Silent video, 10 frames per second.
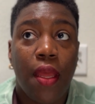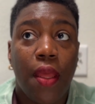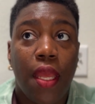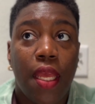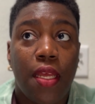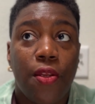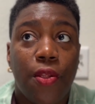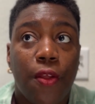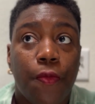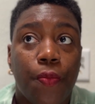
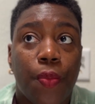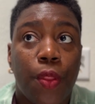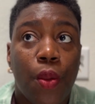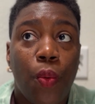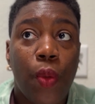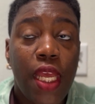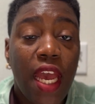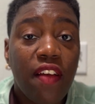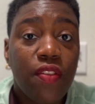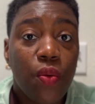And we
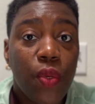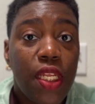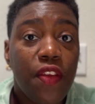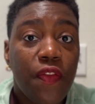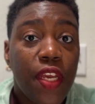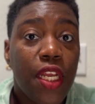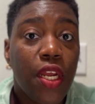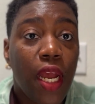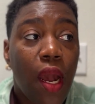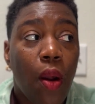have to really
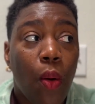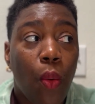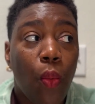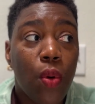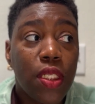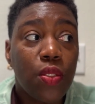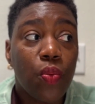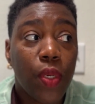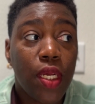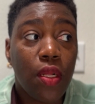figure out what's
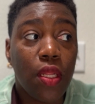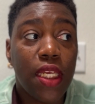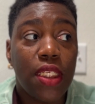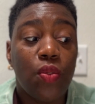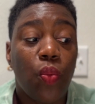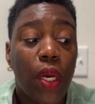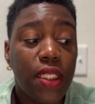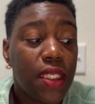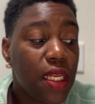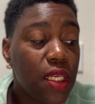real. Is
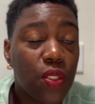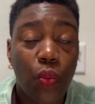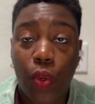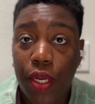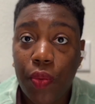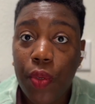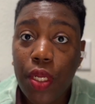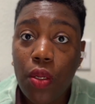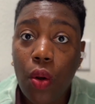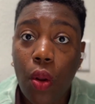what's in his word
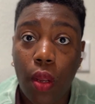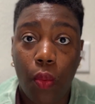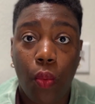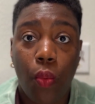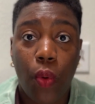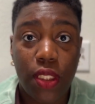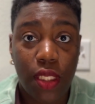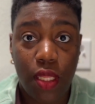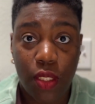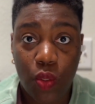real or what's
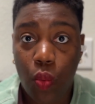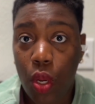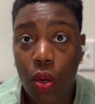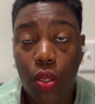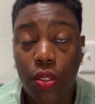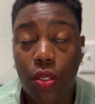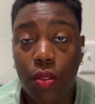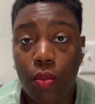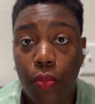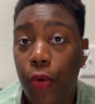in this world
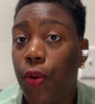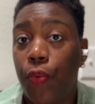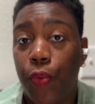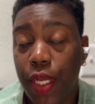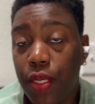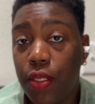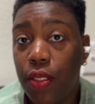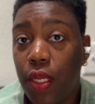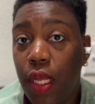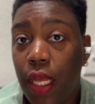more real?
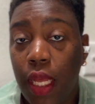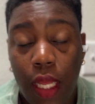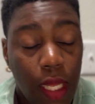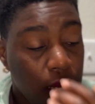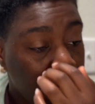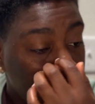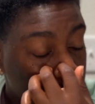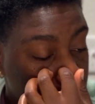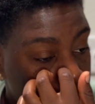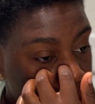You
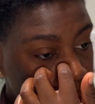know,